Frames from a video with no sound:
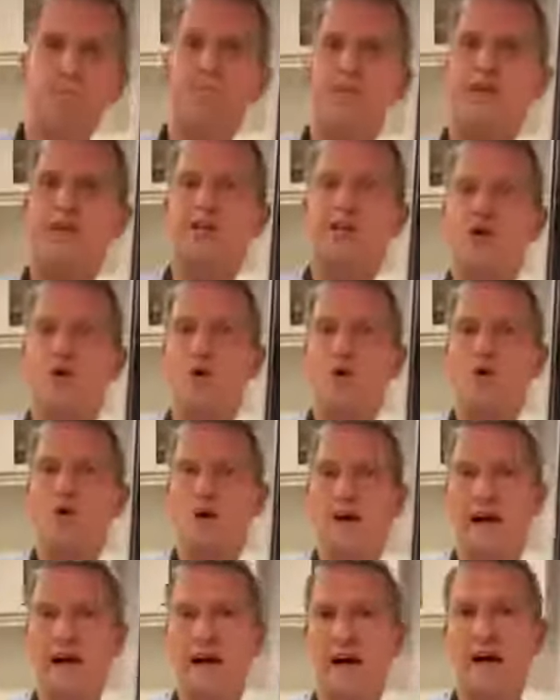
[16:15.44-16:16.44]

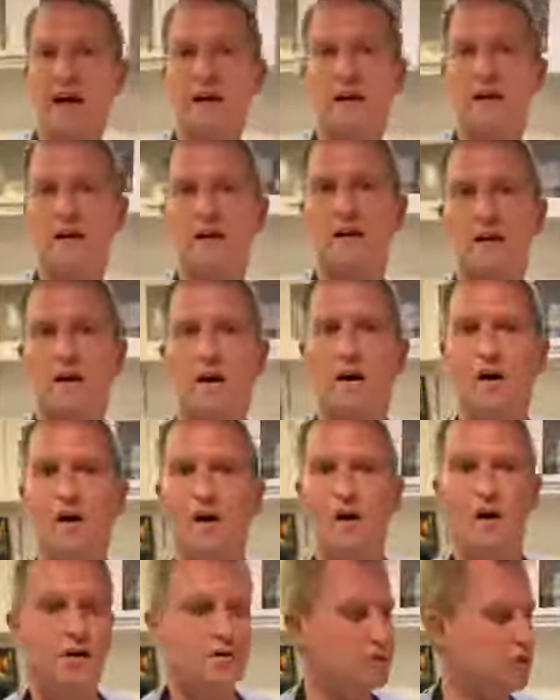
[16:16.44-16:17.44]
Mallorca,
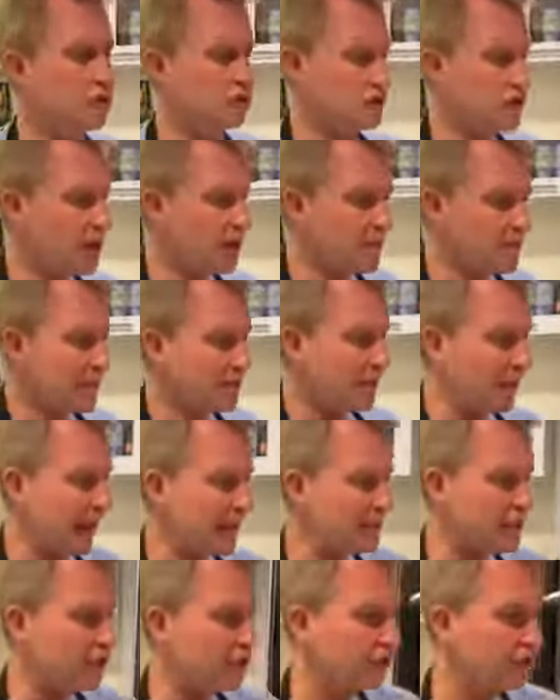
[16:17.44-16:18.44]
or so many
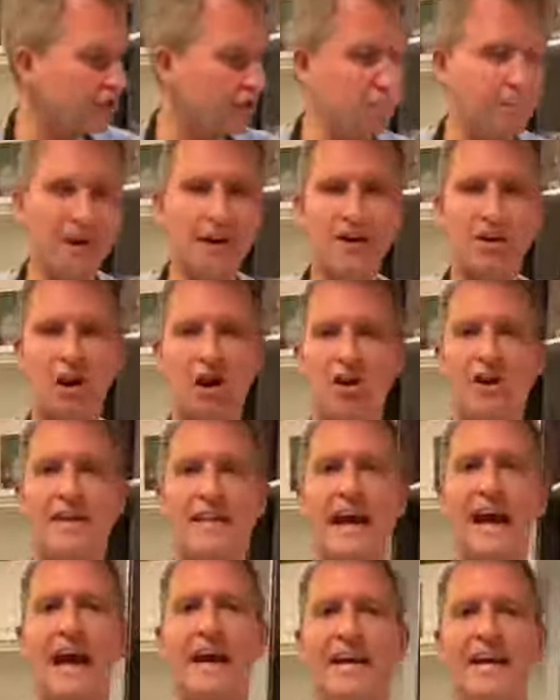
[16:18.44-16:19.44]
places you could be on
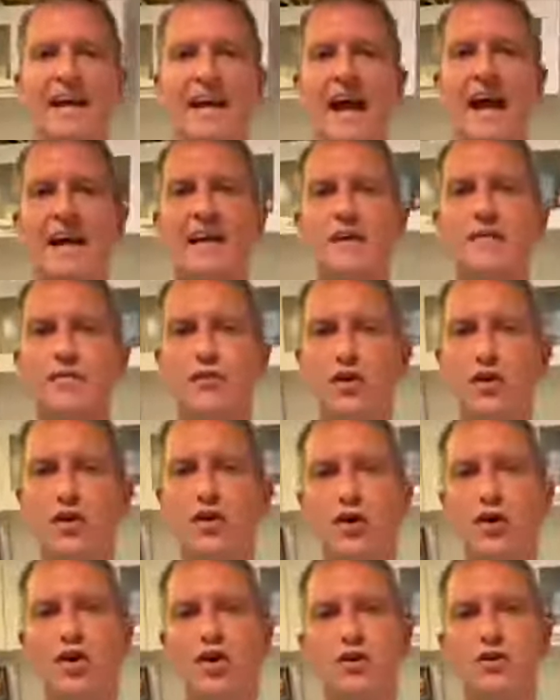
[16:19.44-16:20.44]
holiday. And if
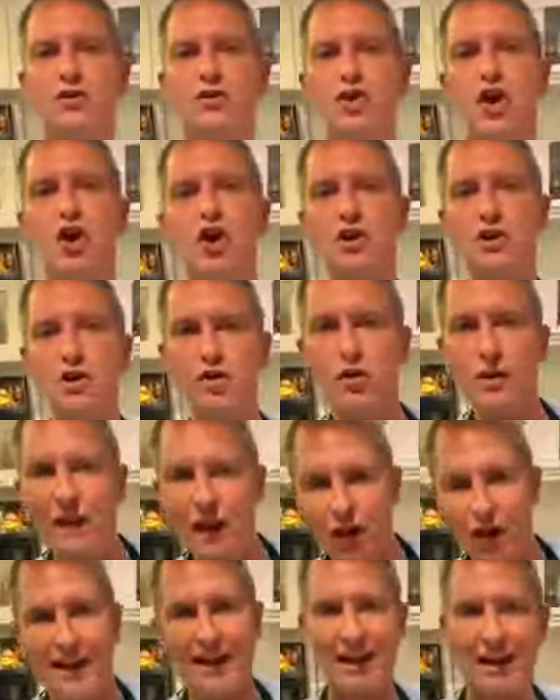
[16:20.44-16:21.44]
you're younger,
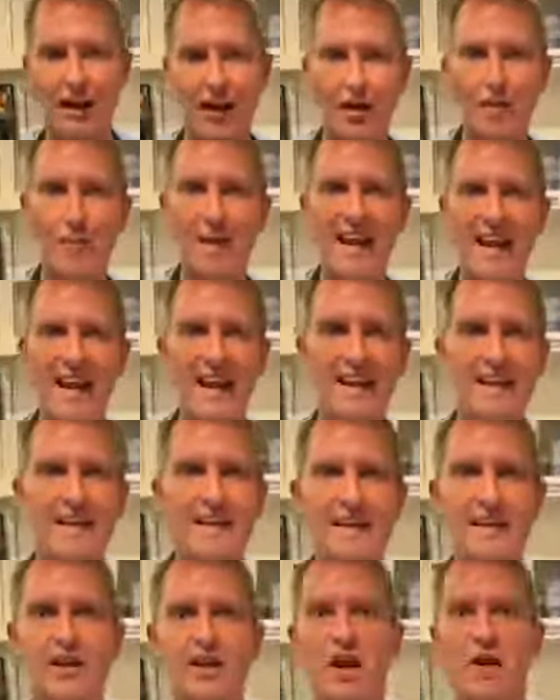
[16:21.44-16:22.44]
you like clubbing,
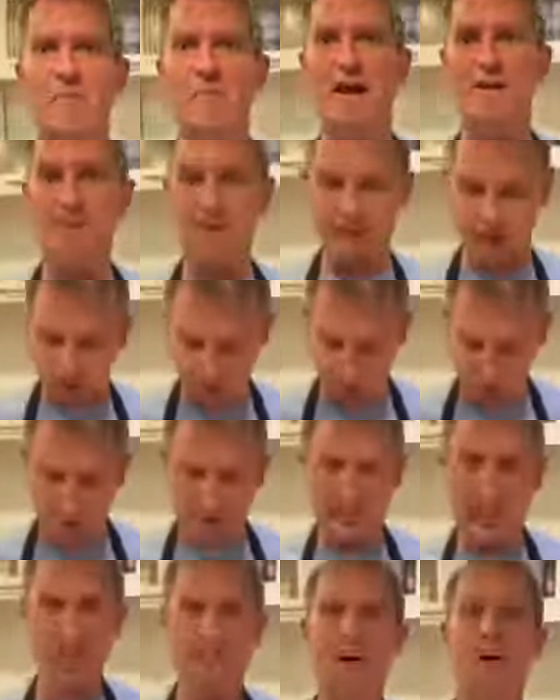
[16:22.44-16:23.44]
you know, maybe you're
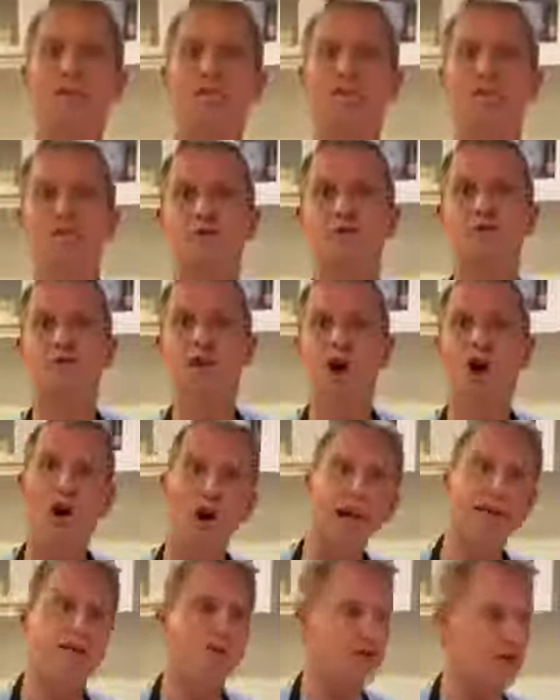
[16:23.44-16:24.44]
doing yourself up to the
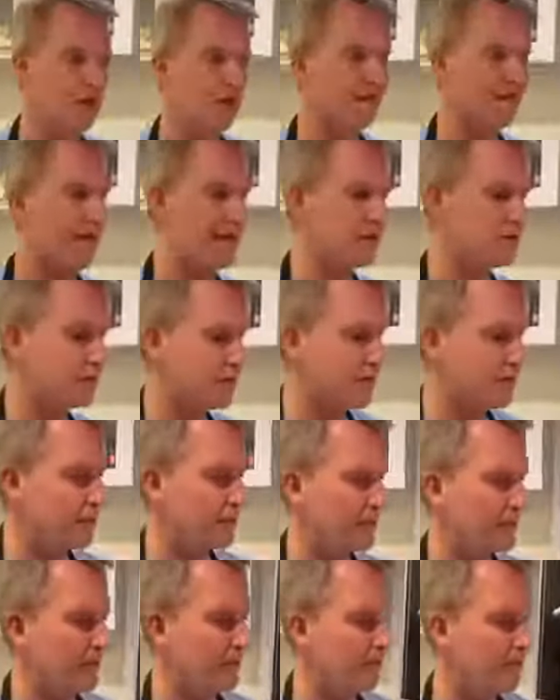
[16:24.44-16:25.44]
nines, going out to have
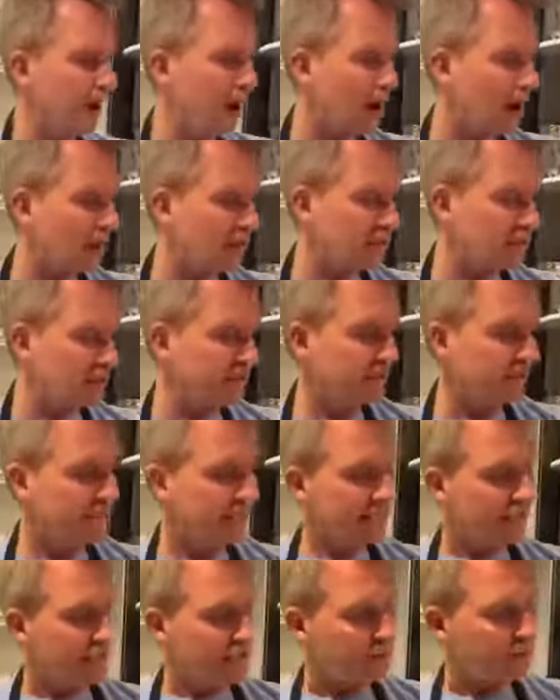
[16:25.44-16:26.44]
a bit of a
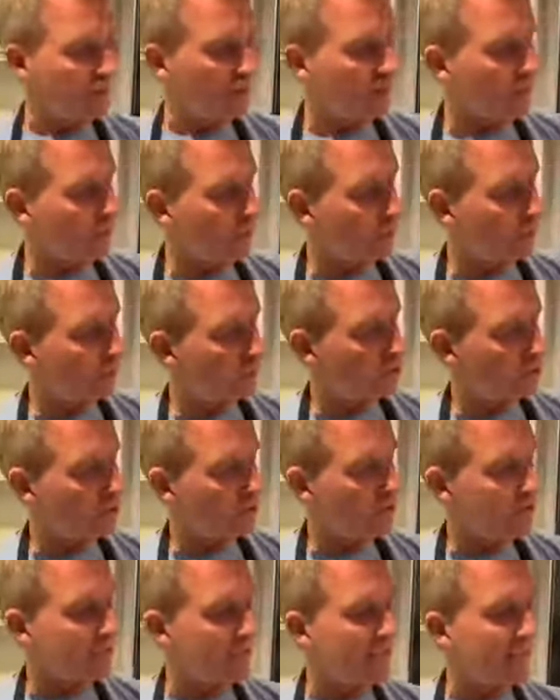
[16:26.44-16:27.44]
party, spend a
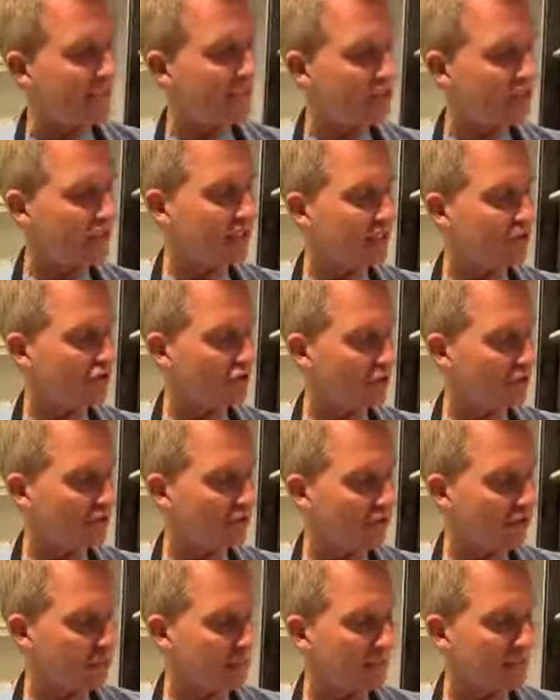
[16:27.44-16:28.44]
fortune to get into these
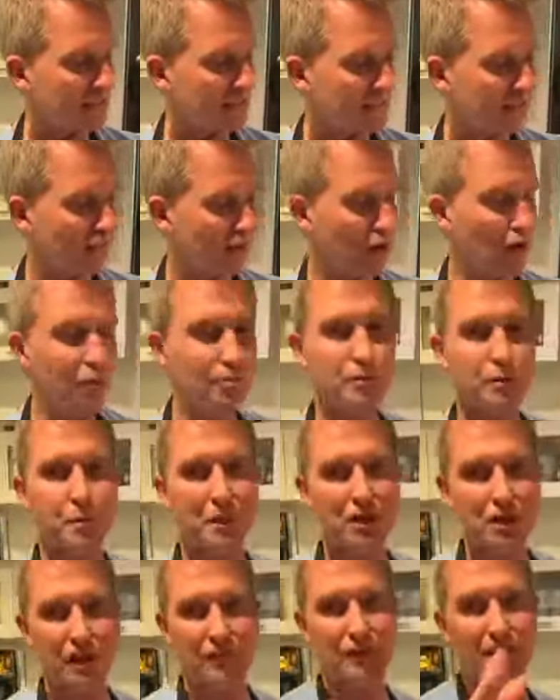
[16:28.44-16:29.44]
rather expensive clubs,
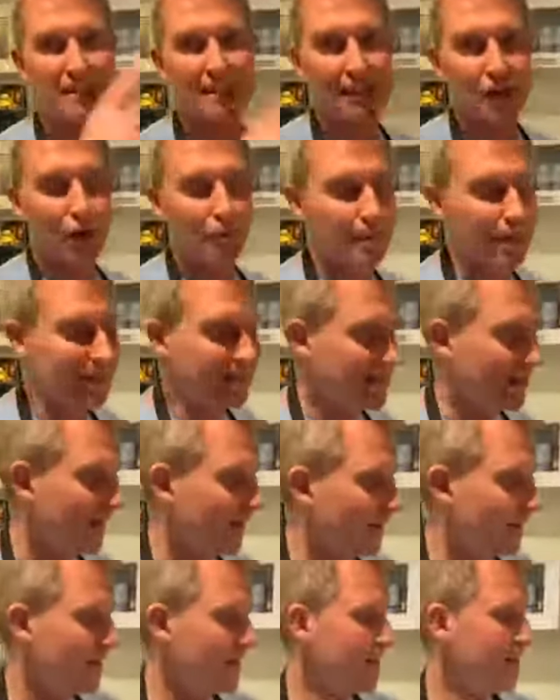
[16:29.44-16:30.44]
especially if it's in
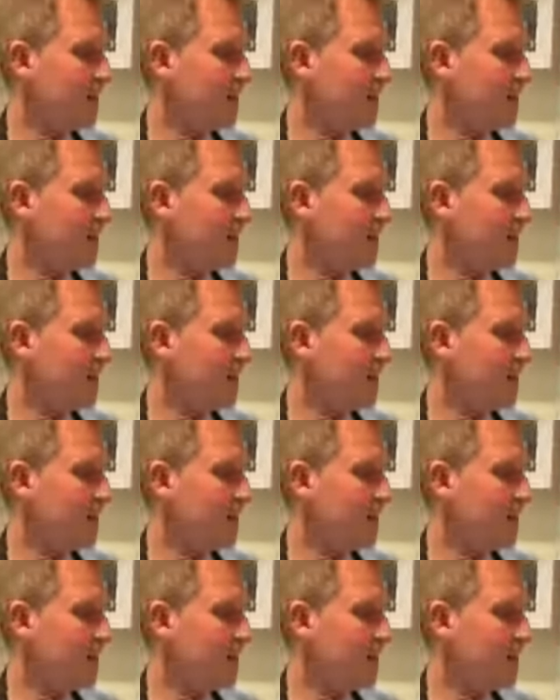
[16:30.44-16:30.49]
Ibiza.